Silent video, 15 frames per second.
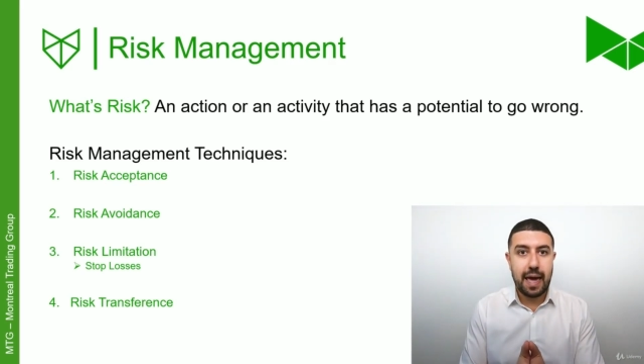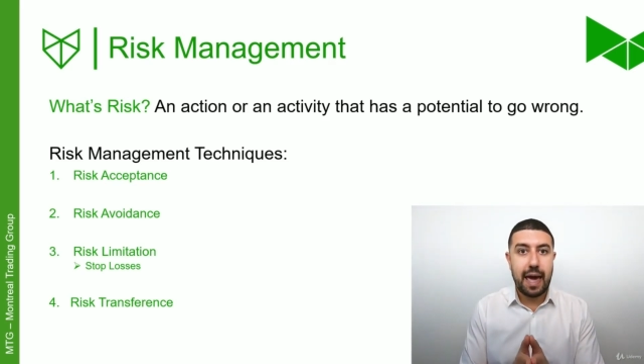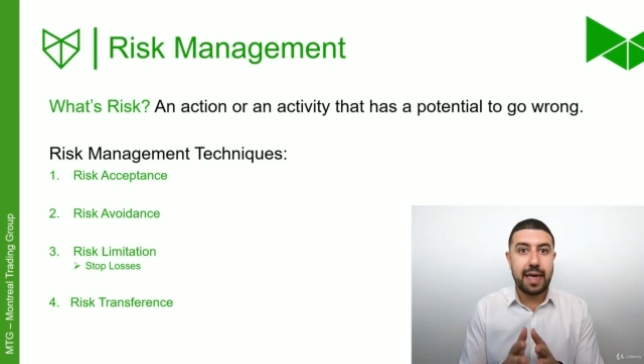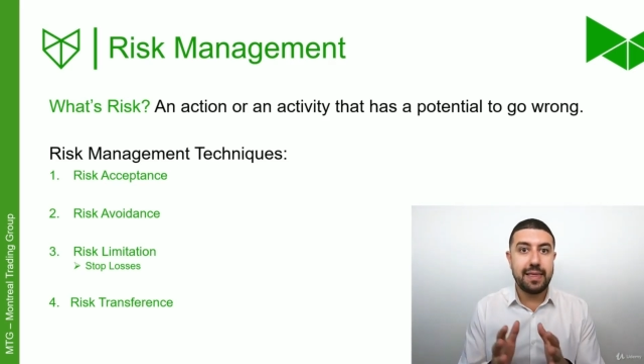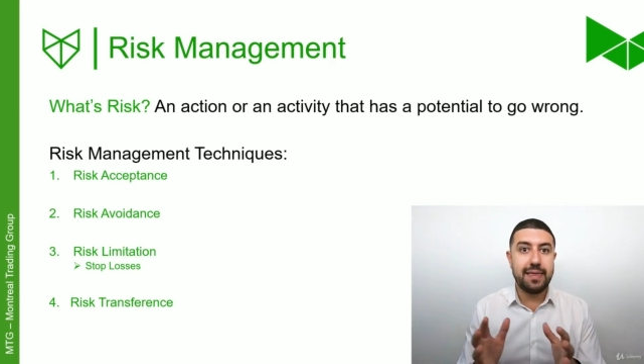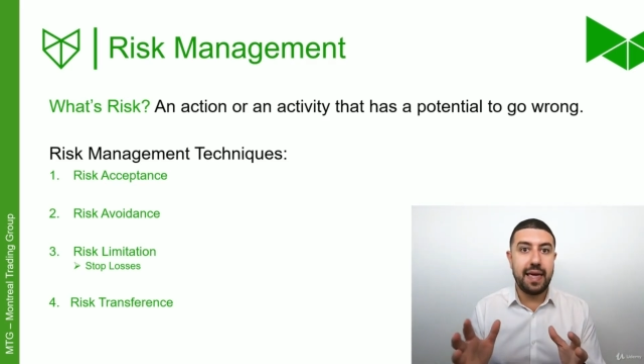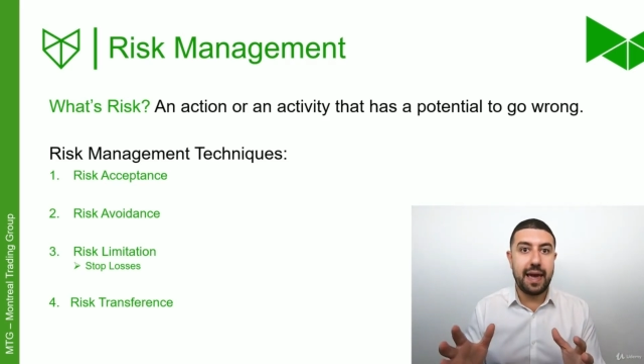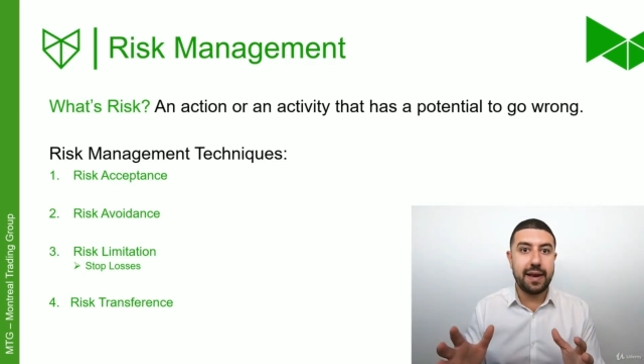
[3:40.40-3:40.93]

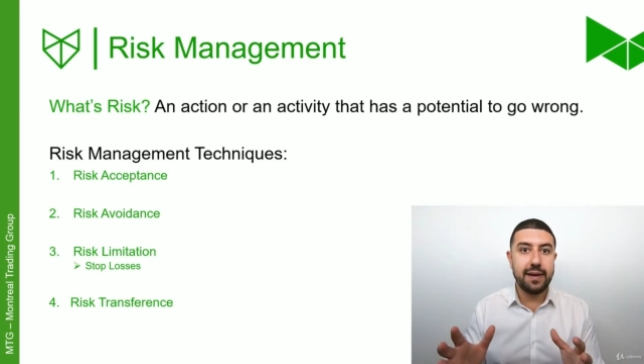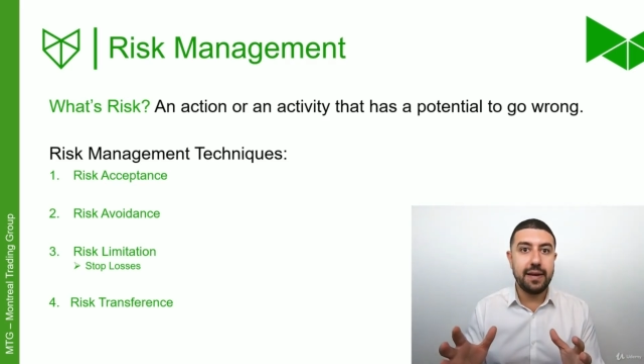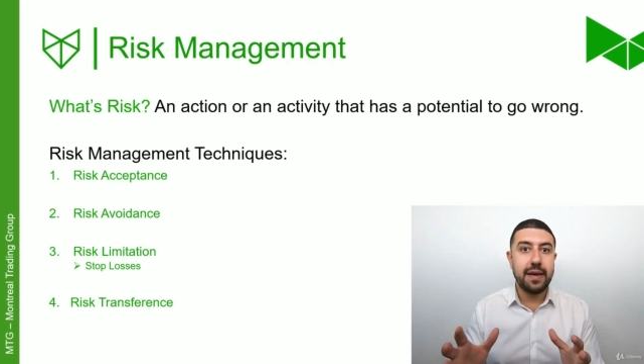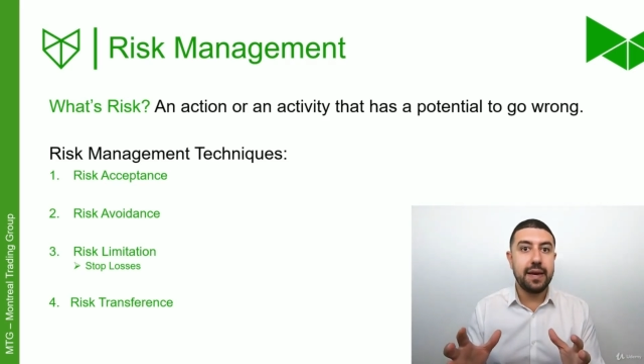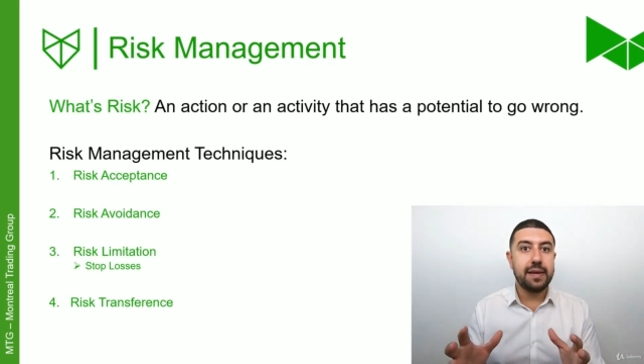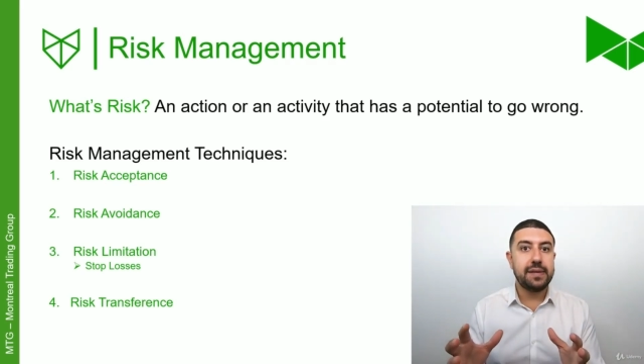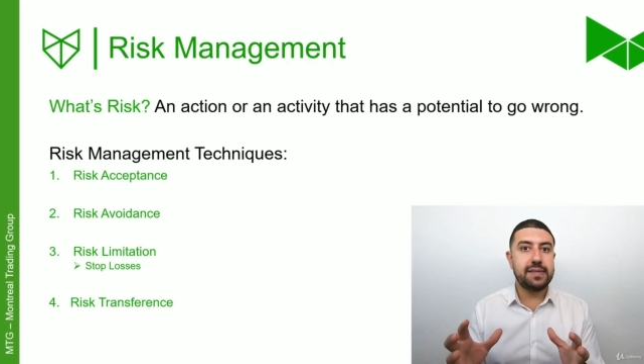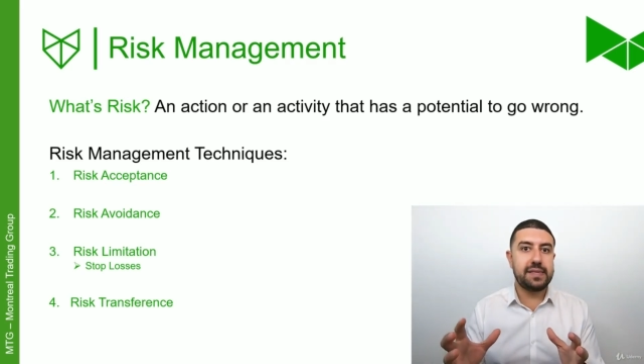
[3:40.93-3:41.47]
and then
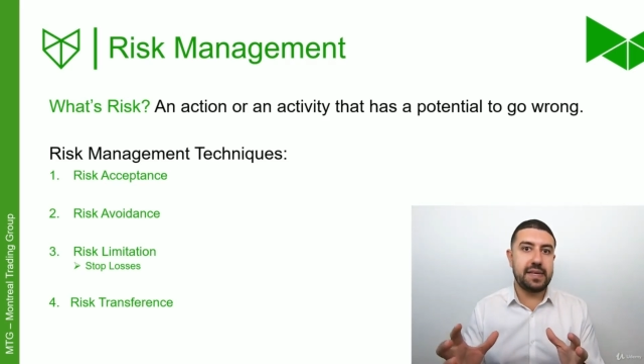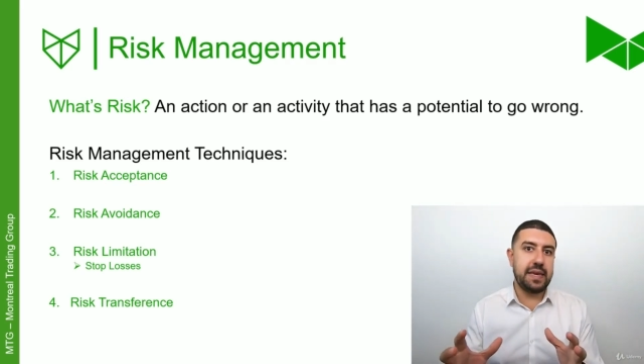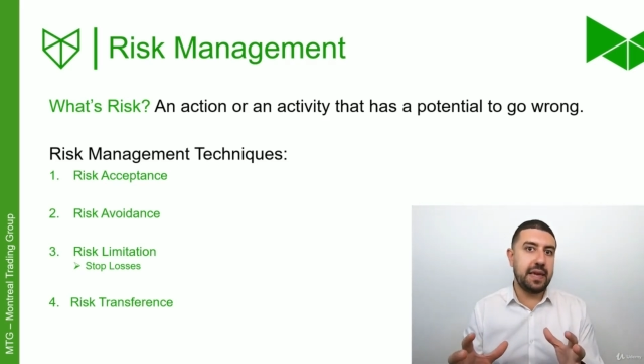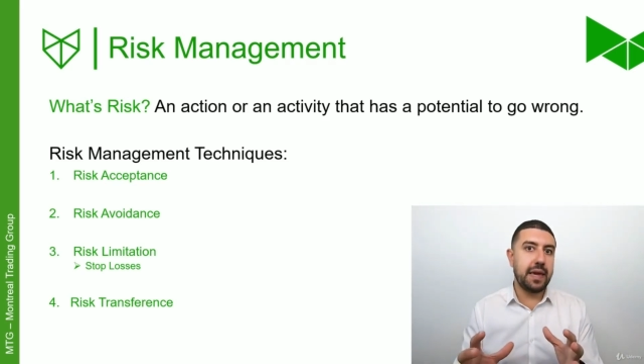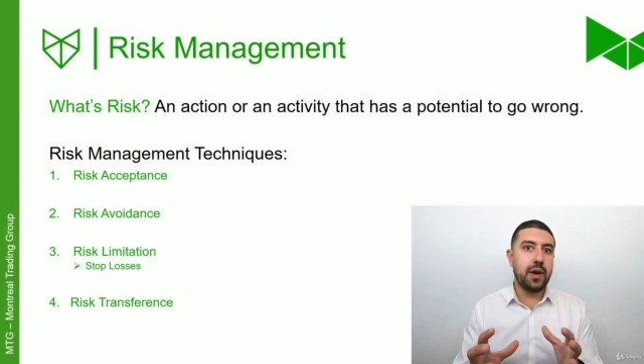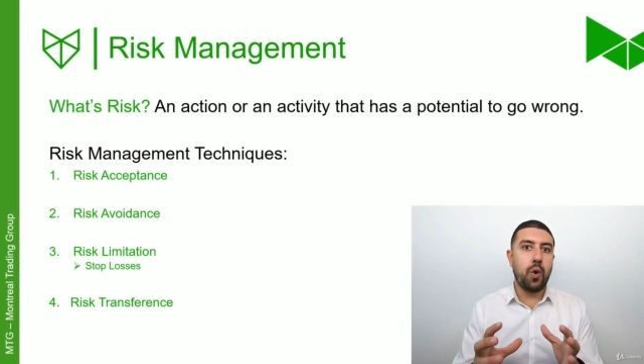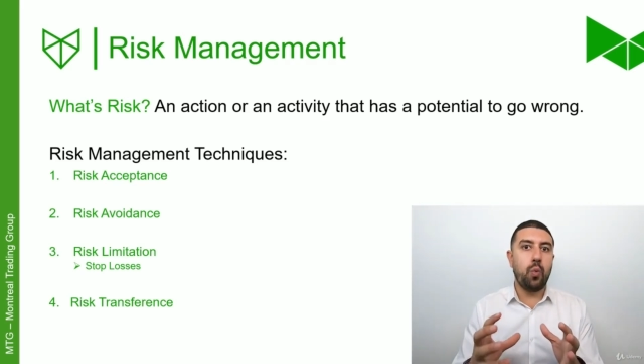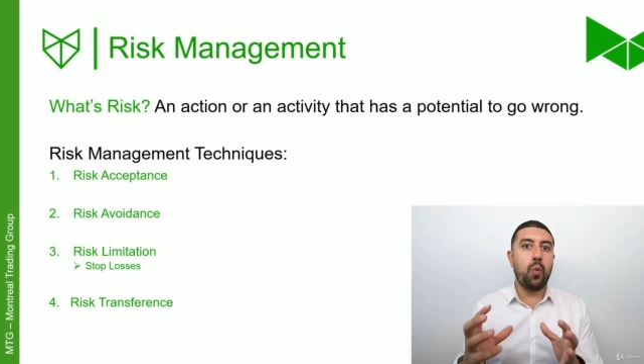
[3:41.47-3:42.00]

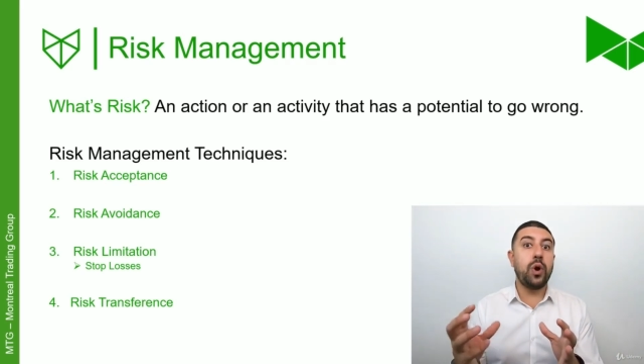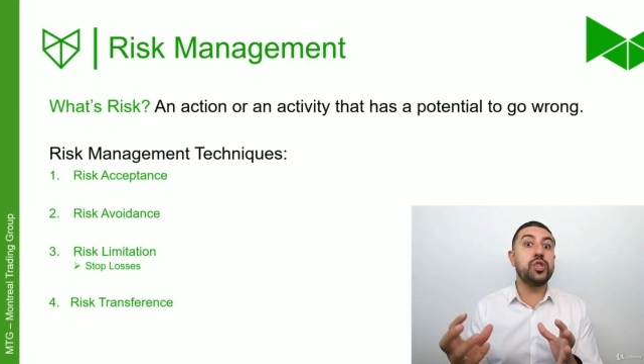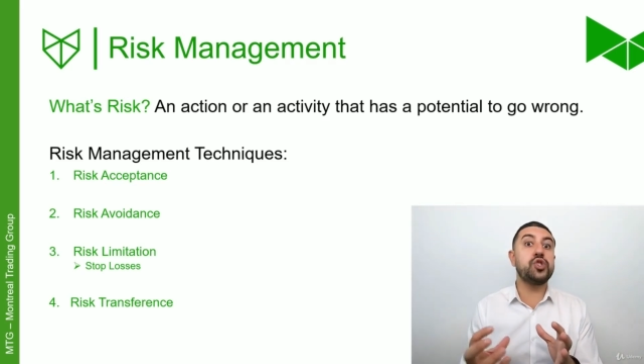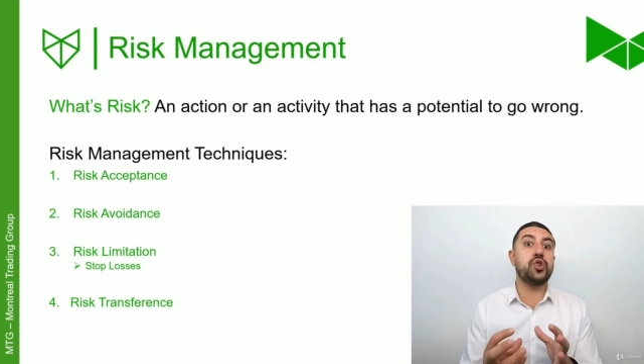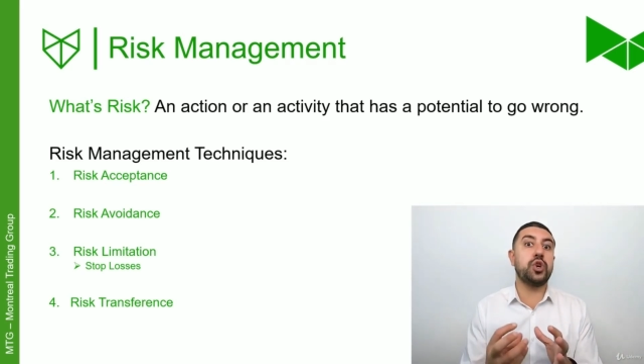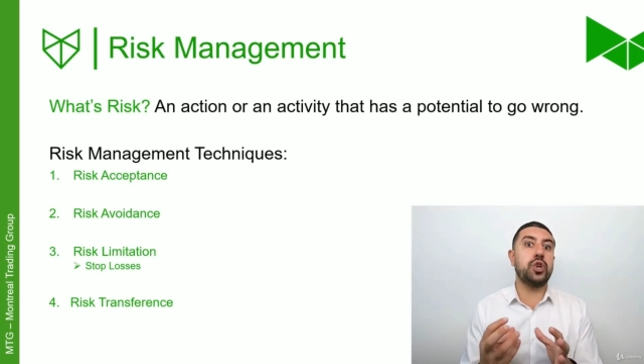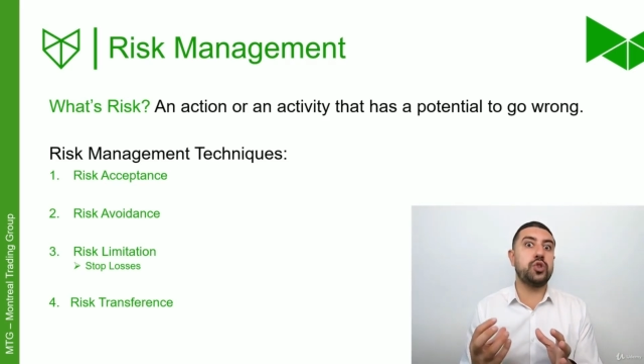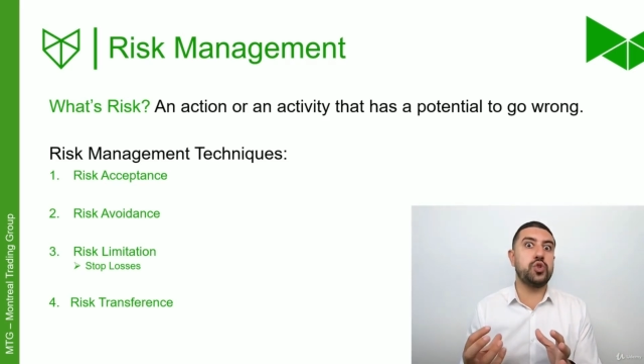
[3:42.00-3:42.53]
seeing what
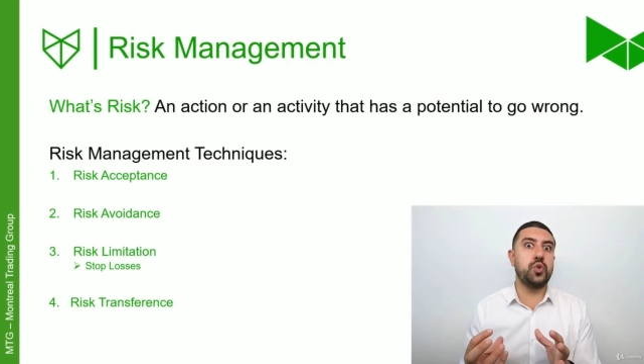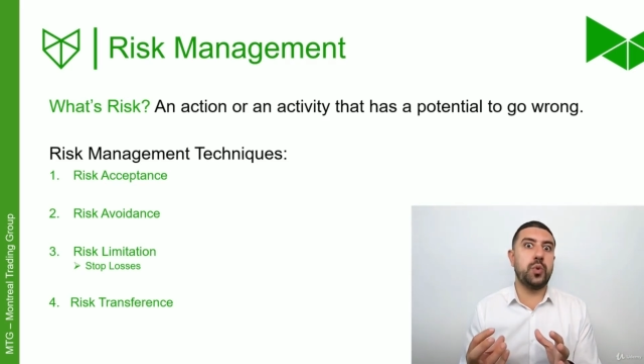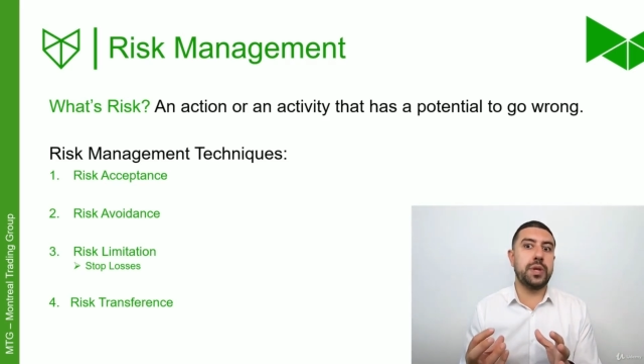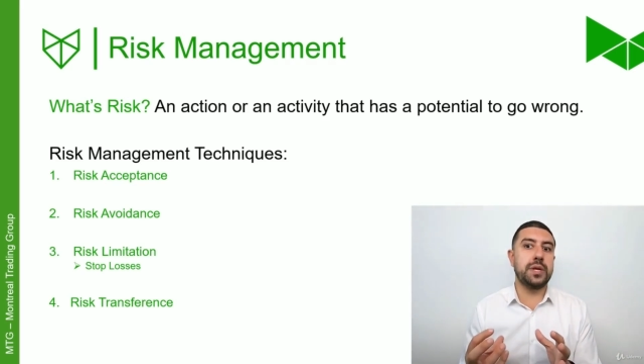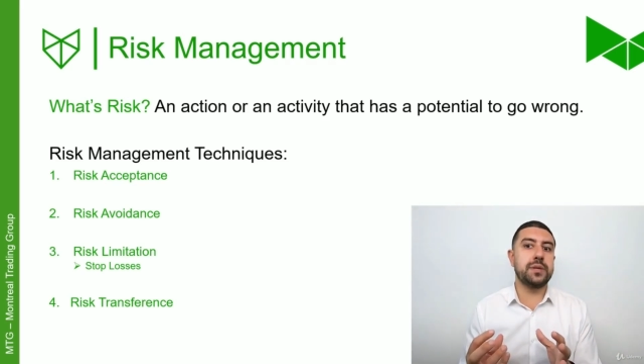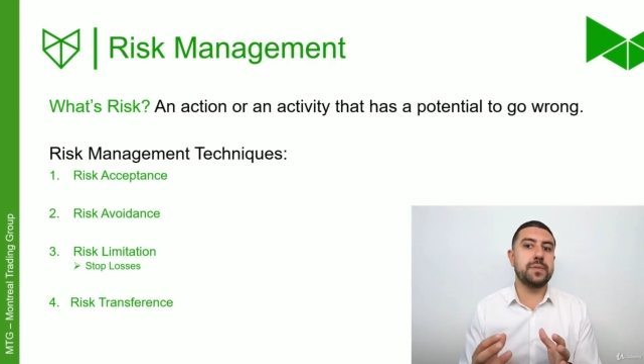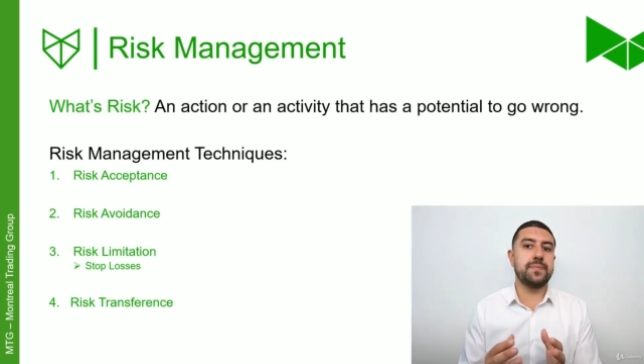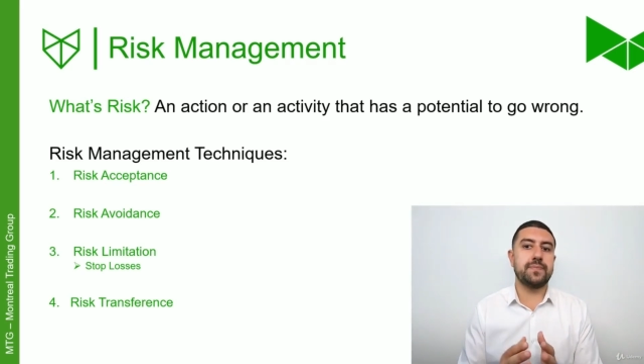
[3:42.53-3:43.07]
you're going to do with
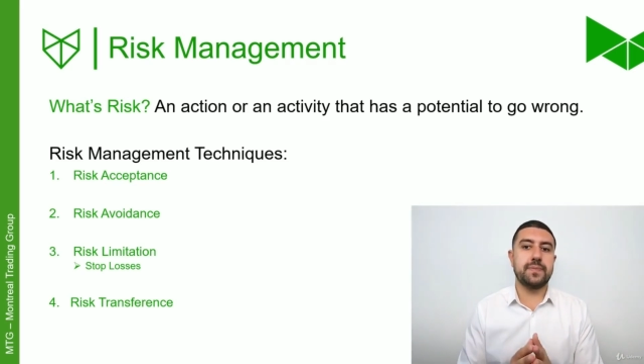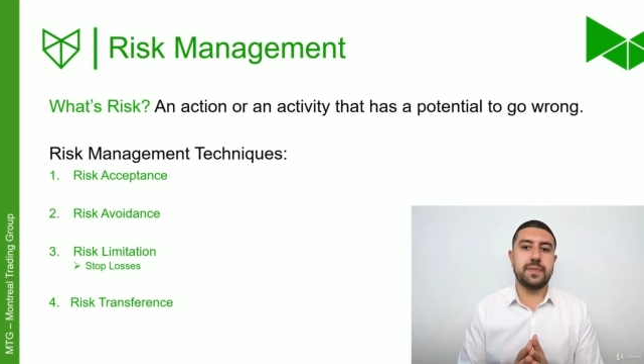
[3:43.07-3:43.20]
it.